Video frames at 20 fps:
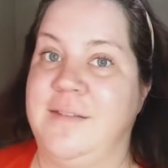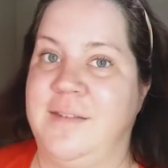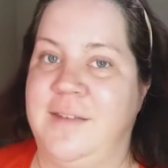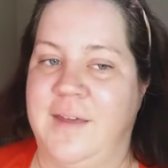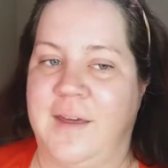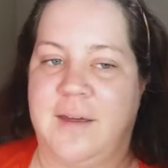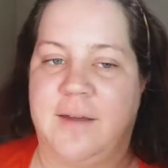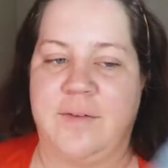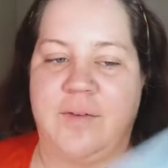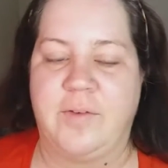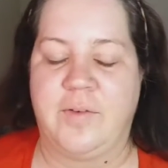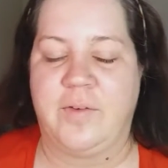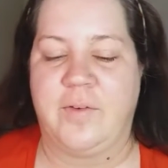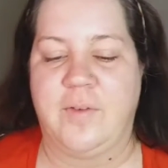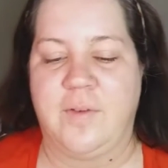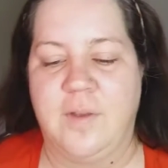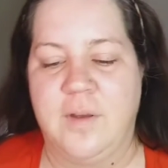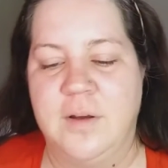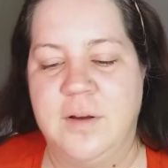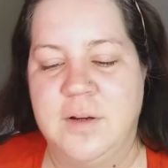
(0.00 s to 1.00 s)

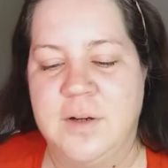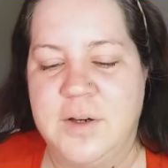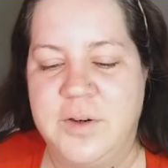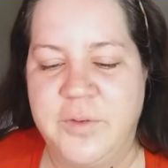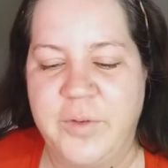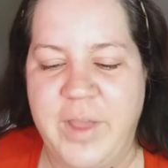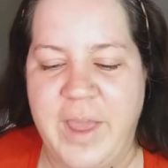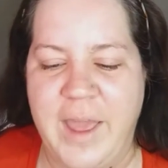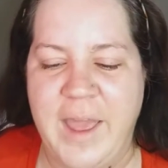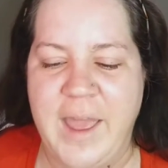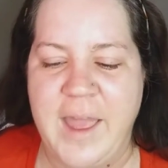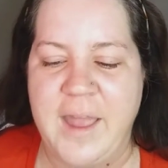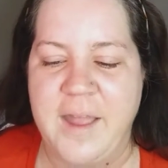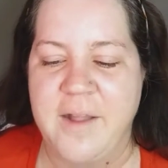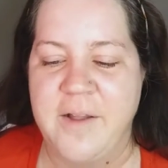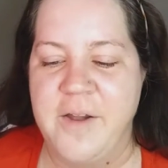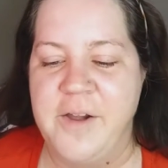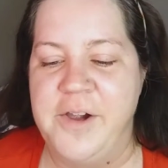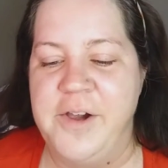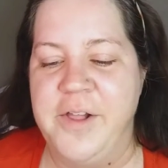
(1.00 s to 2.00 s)
Yes.
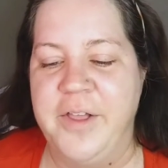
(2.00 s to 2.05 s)
Okay.